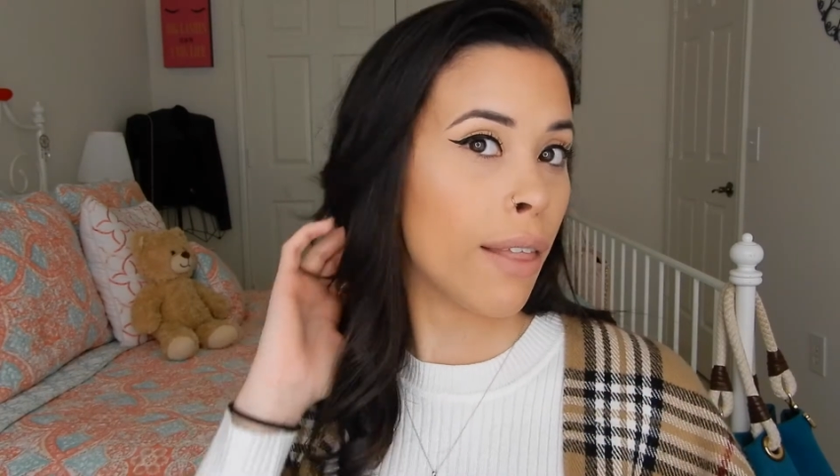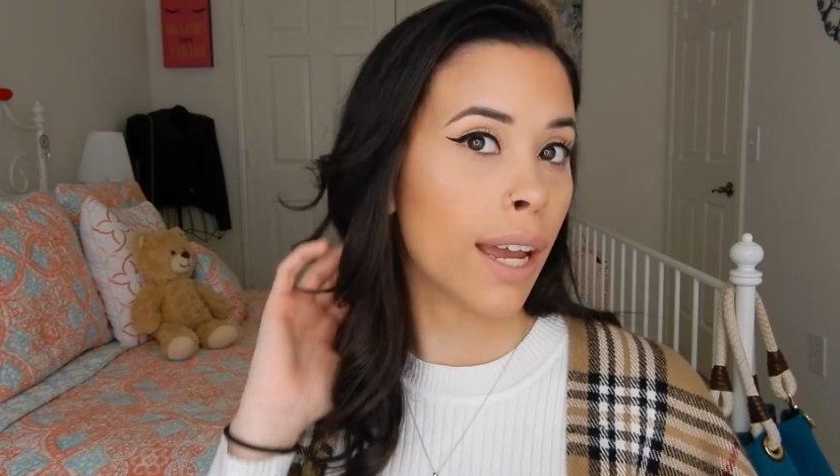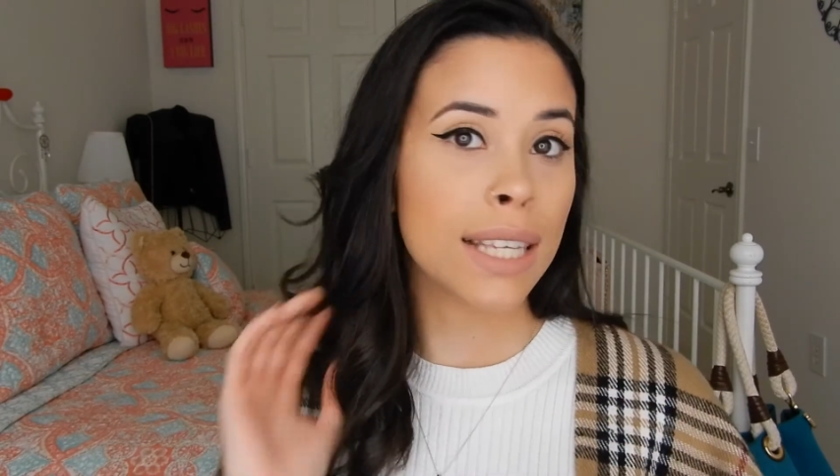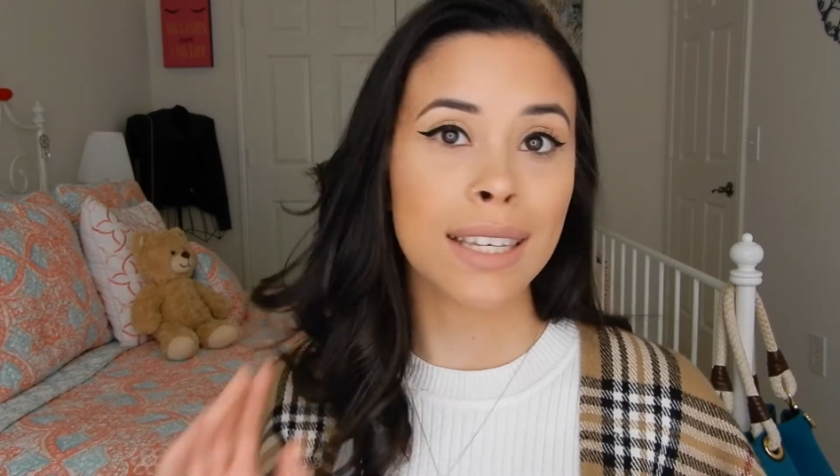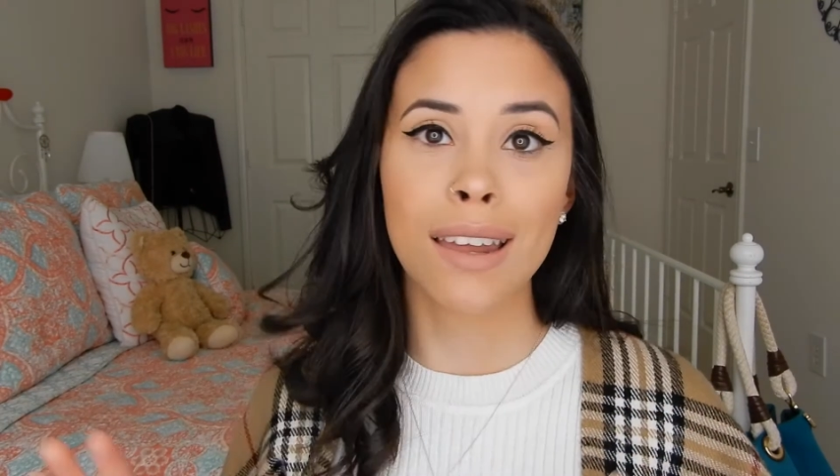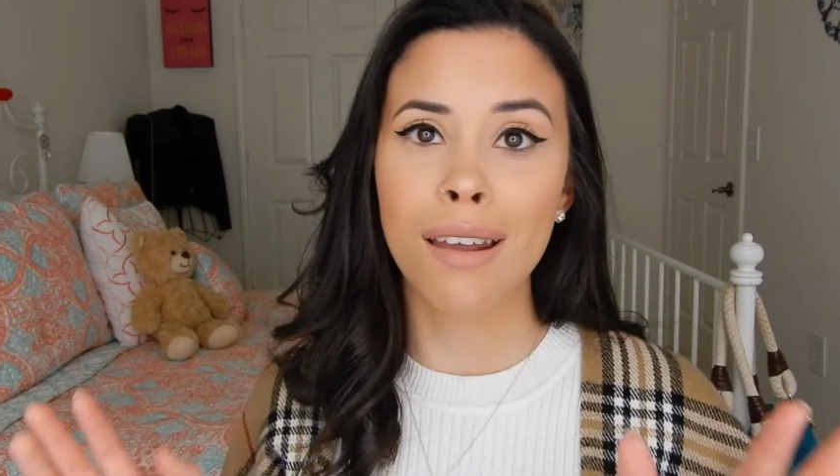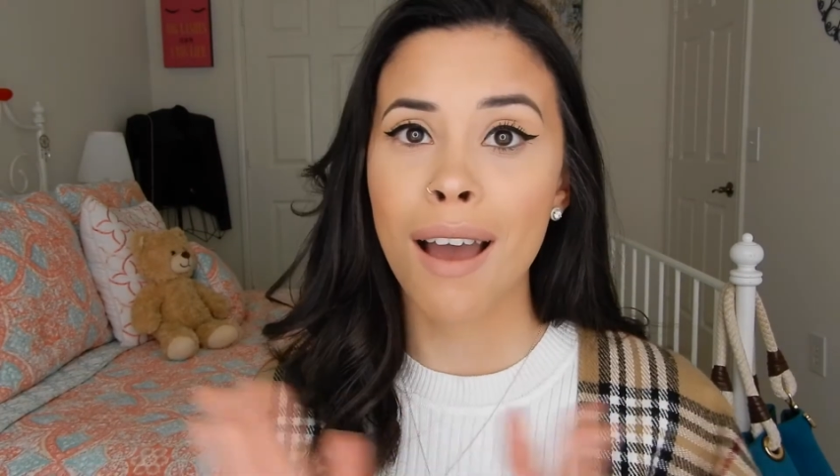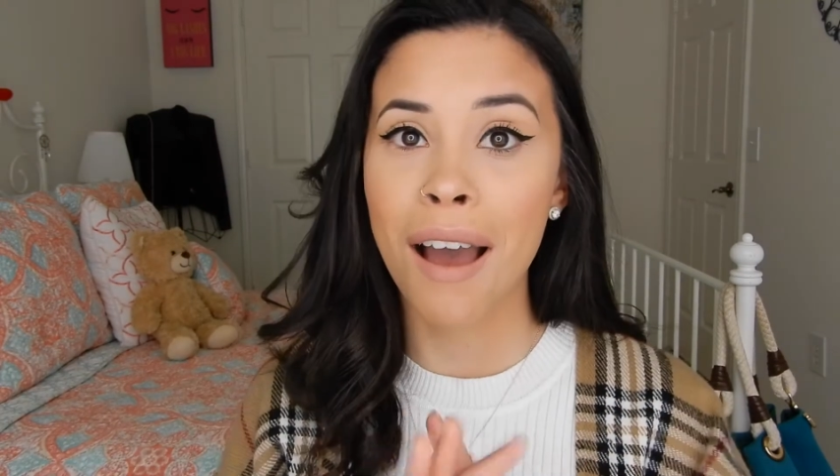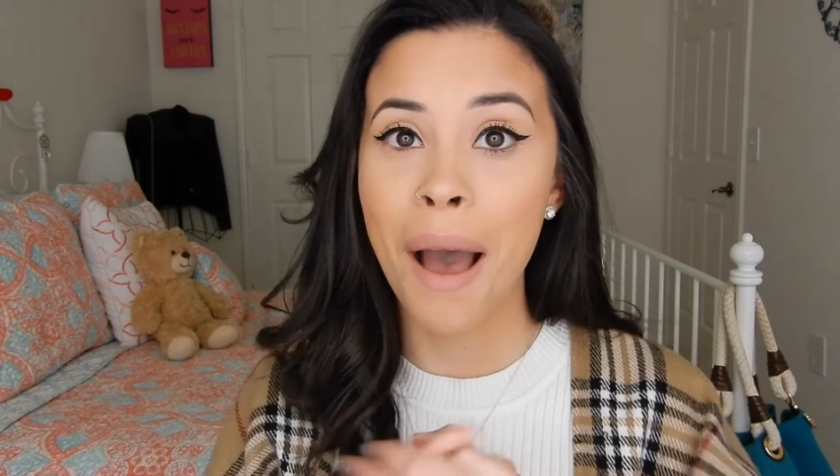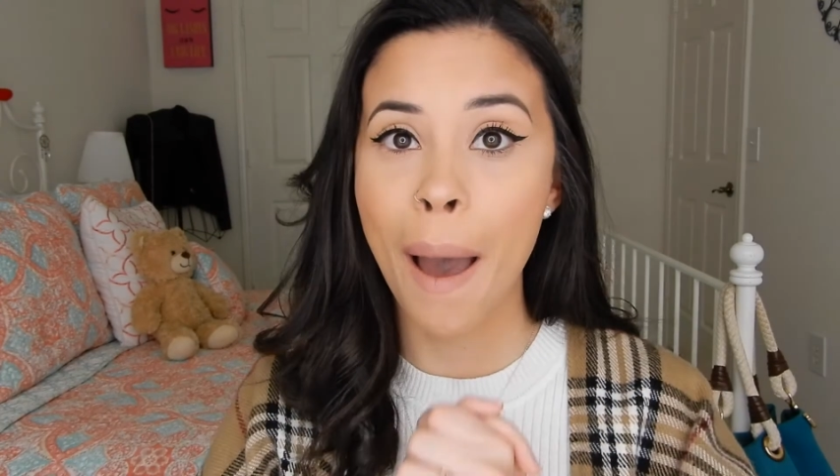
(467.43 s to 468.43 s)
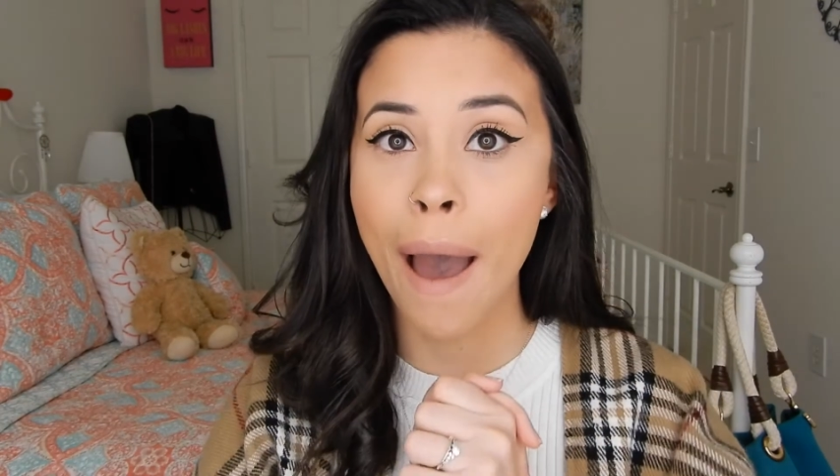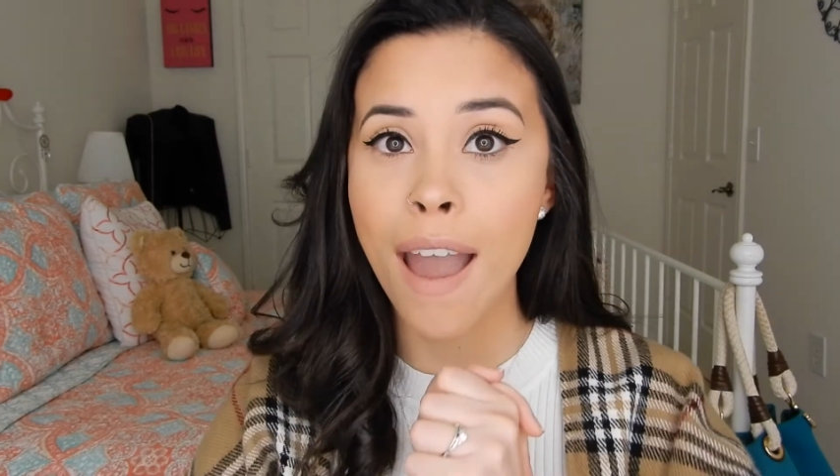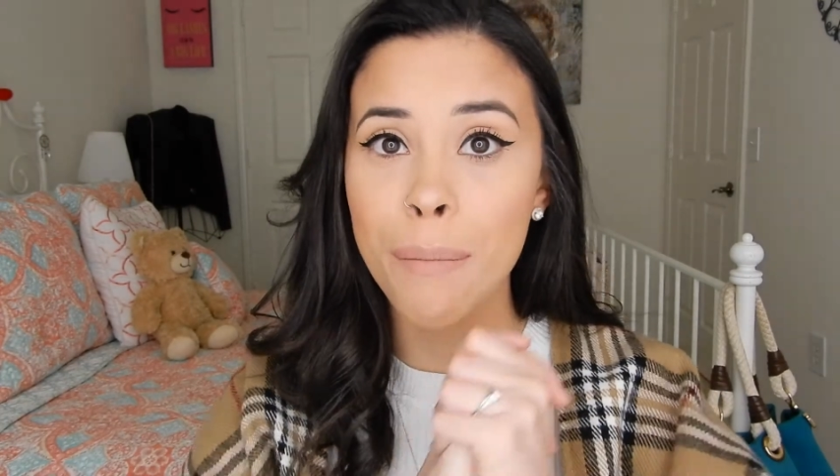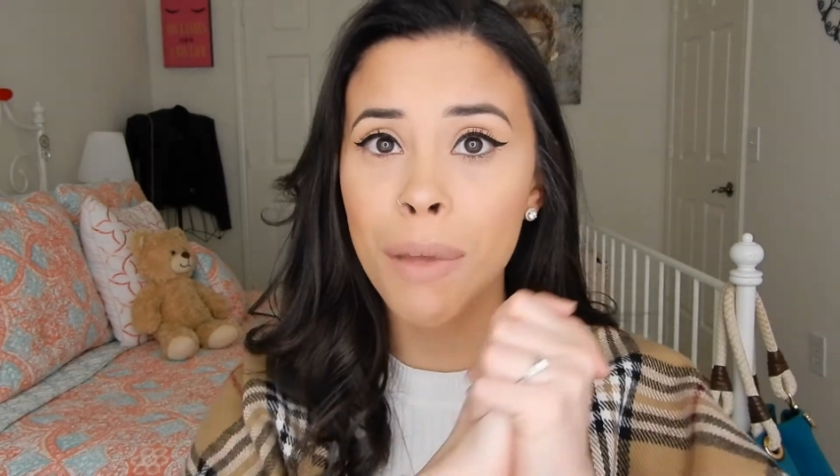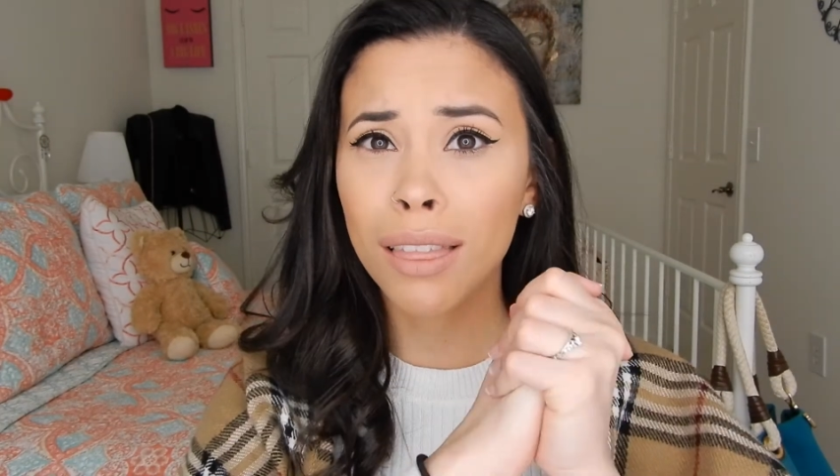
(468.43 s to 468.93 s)
like I said, I
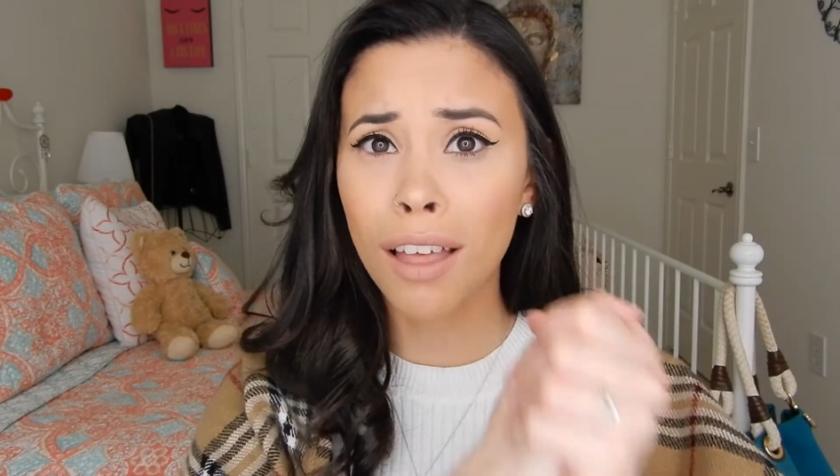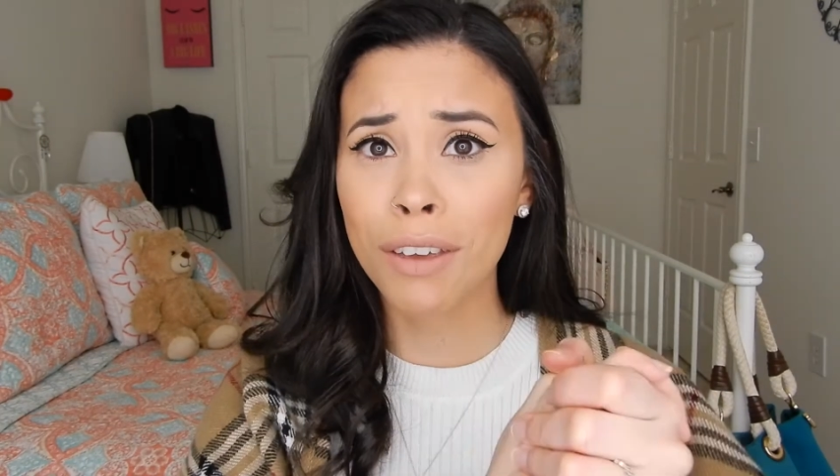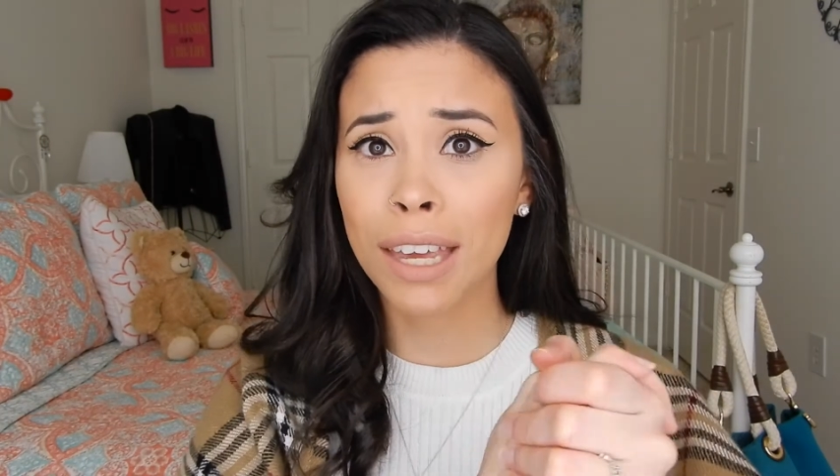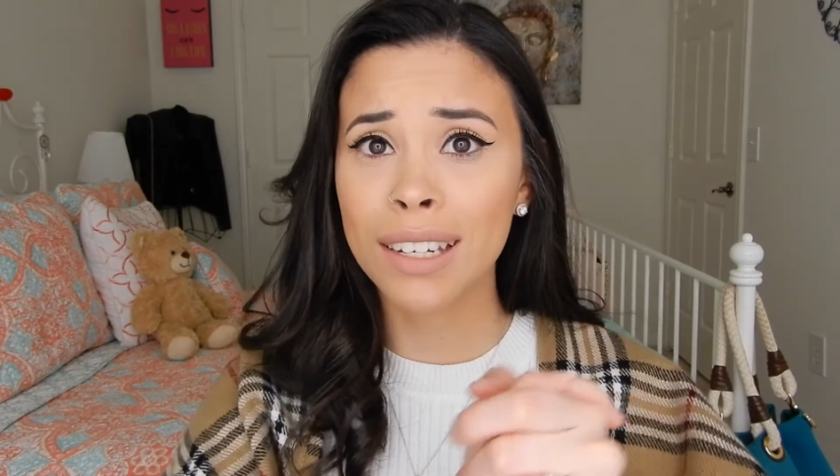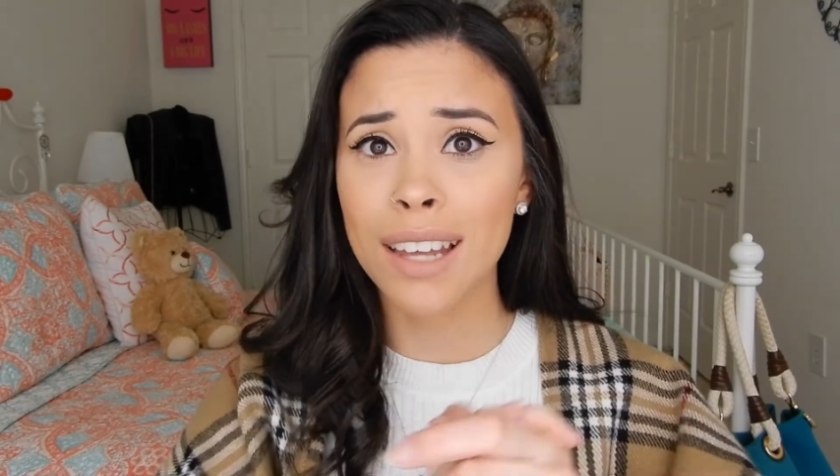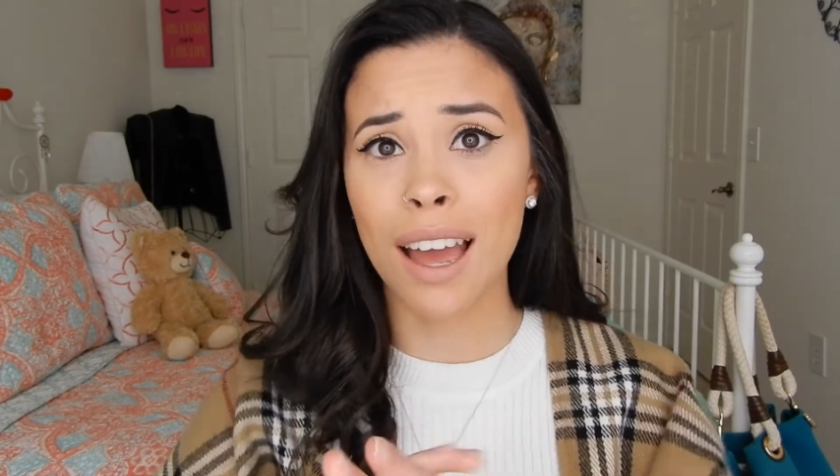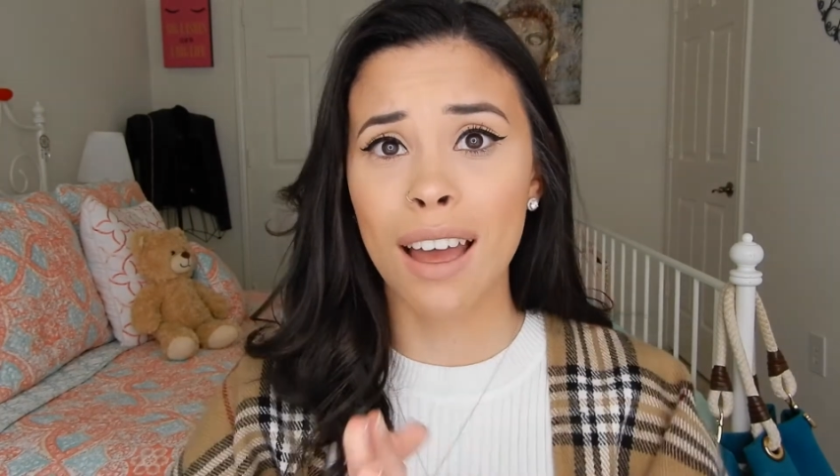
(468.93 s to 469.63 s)
am loving it.